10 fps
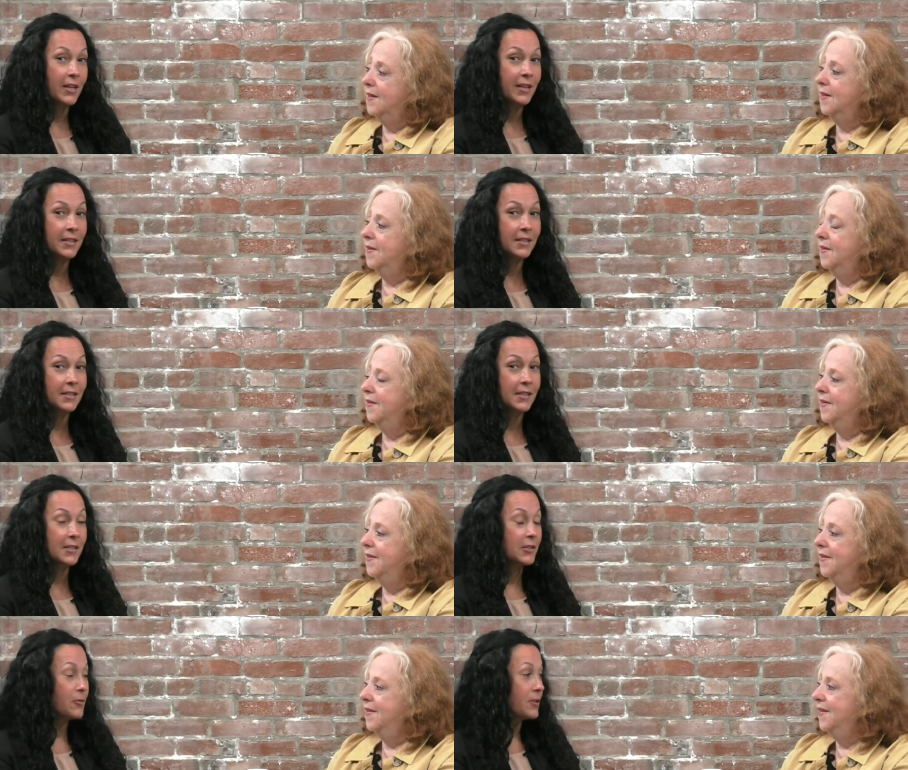Speaker 1: I get to
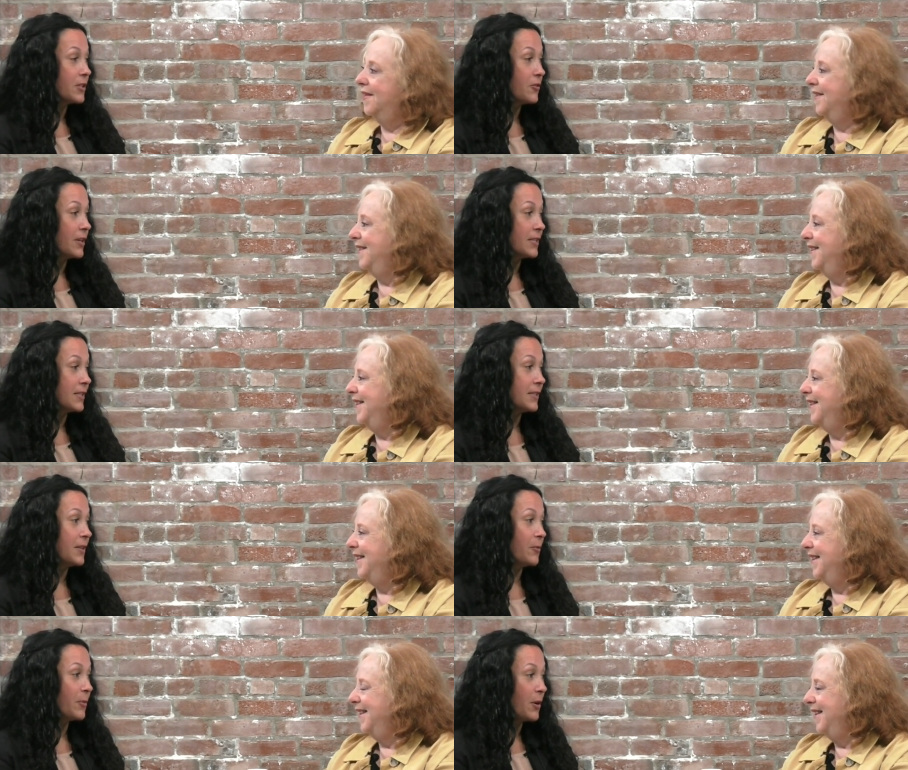see, so it's great to
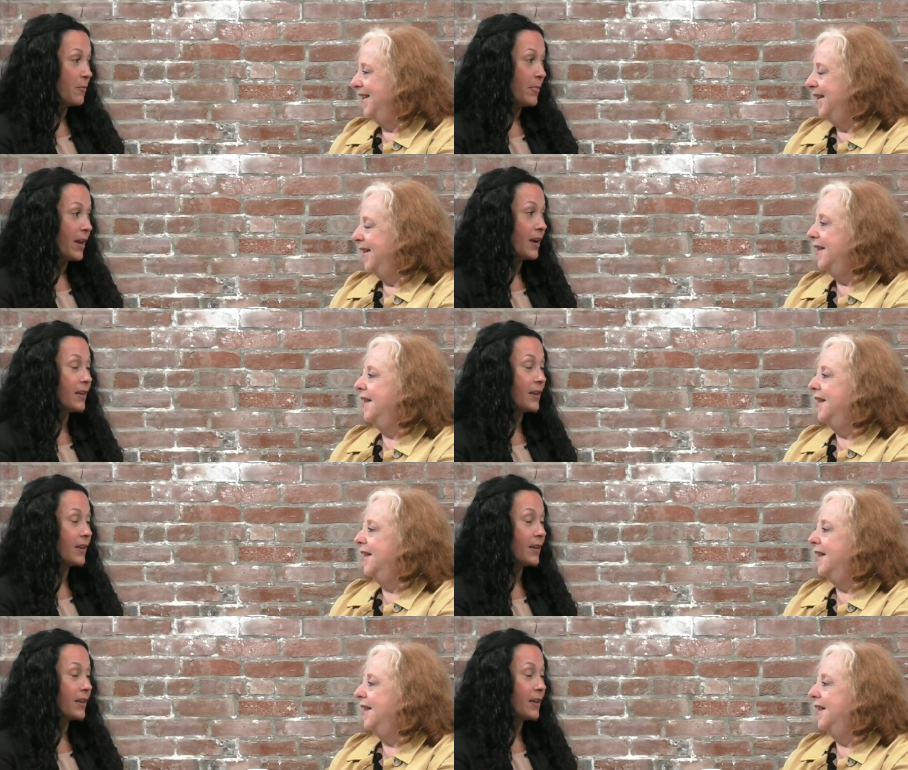see them come back,